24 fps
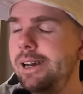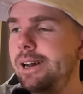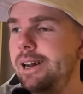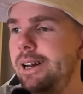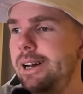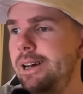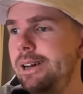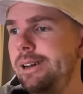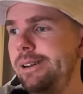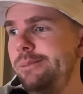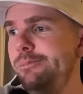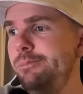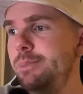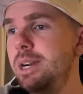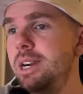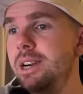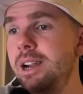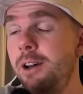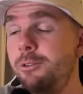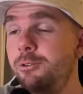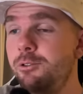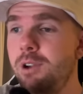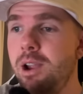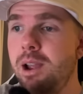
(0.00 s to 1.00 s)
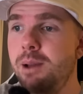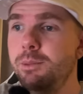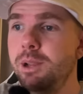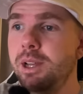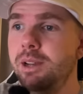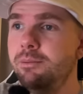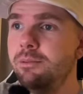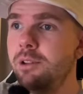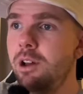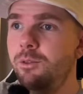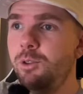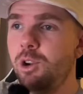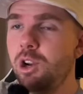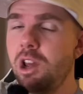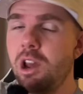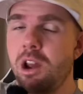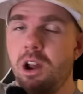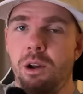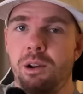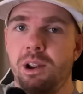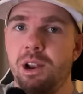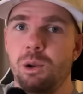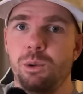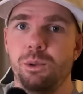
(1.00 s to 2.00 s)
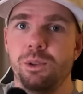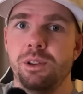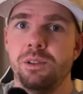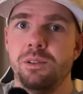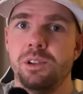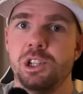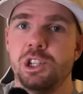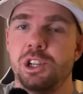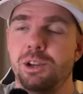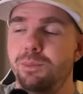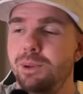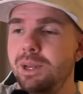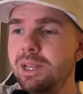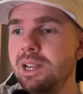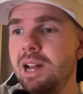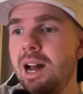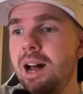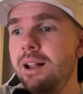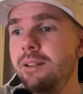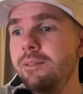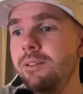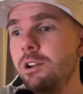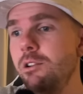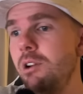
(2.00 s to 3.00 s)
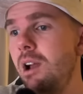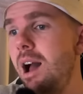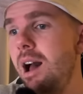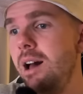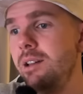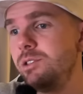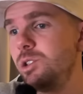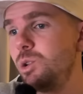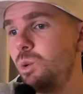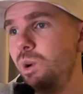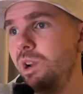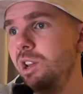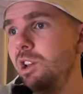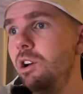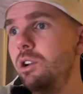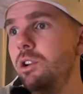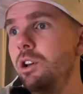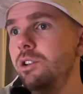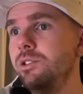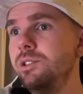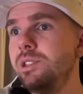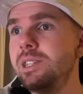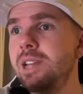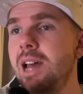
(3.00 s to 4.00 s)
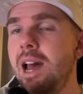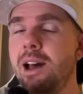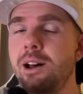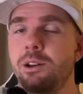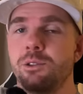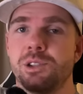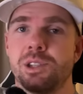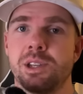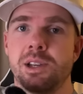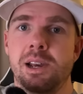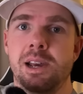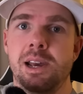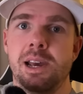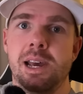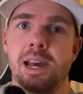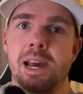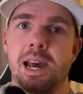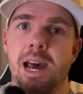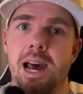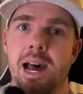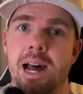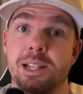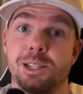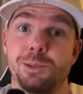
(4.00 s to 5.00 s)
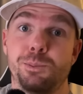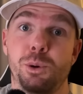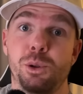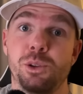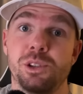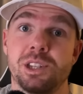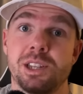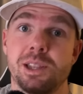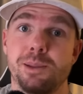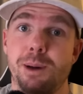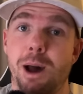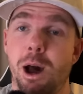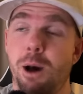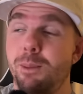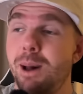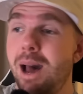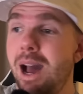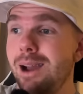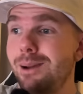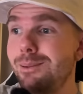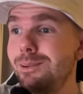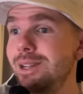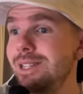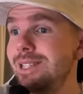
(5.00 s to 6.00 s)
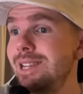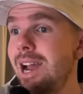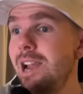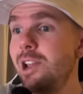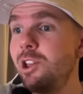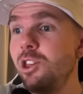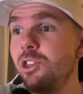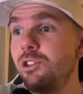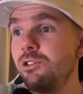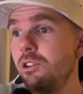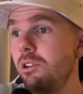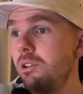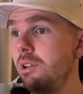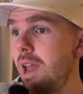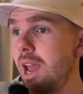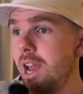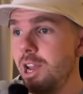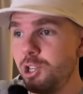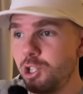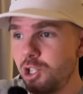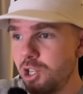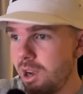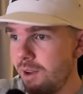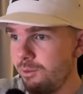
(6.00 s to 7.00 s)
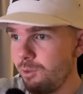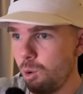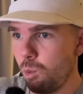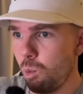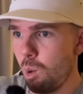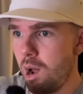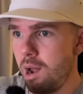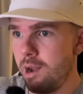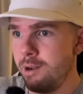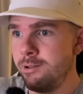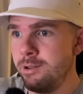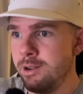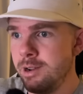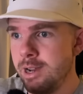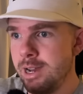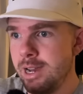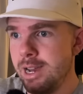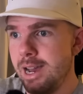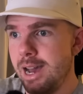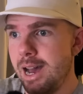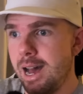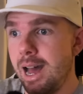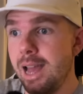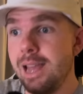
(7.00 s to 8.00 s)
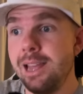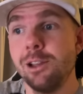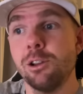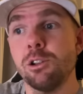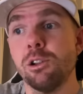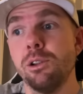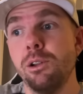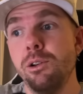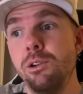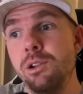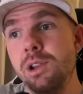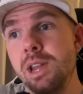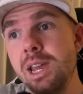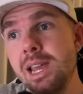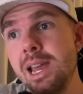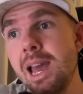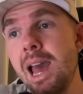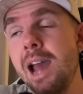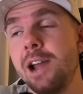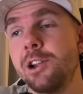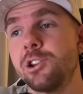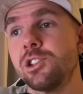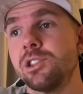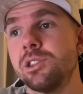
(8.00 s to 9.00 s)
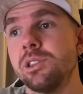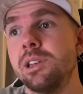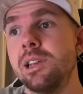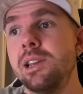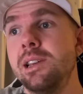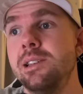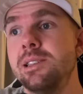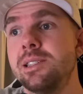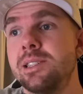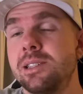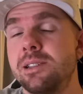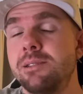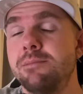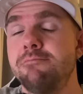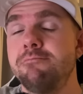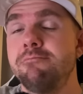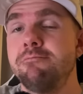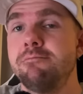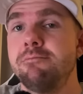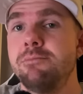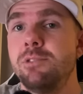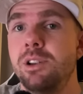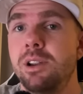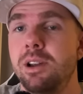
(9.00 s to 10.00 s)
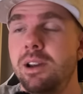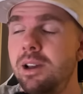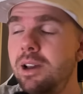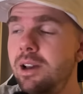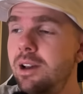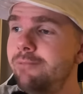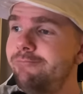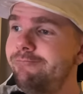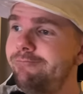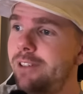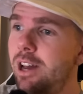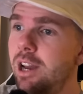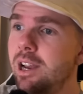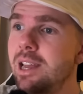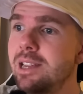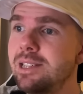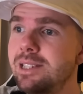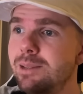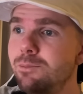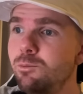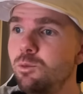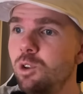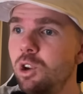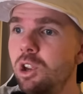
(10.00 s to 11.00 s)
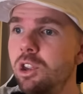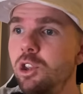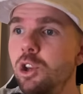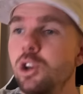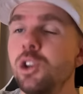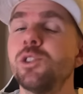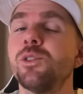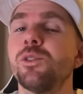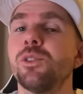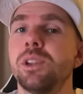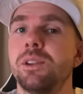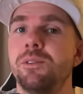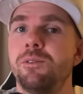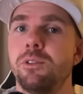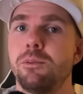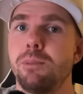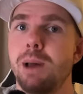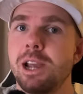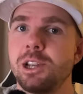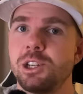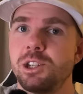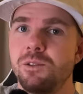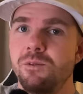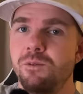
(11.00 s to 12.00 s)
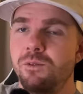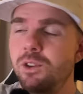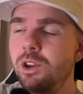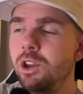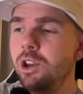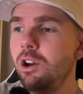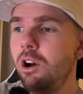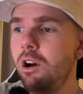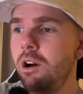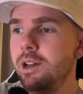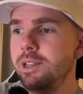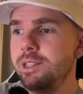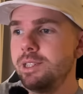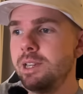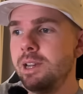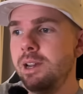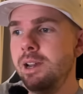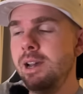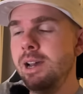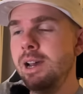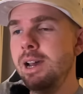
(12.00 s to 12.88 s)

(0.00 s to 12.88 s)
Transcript: Um, but enough rambling. I've got to go and get all of this shipping done. There are 20 odd odd sales. Uh, to put into the mailbag. I'm going to take you through each and every one, uh, including actually some, uh, I guess, some useful information for you guys